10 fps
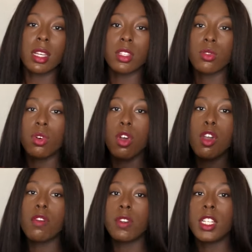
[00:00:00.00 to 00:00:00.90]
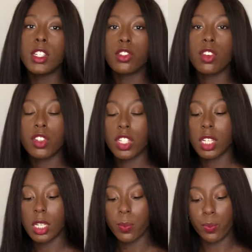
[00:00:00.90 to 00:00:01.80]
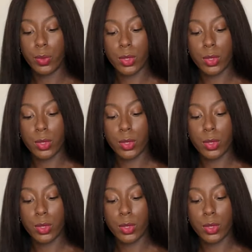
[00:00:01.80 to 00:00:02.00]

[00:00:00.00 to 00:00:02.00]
Like, it's not overly stretchy.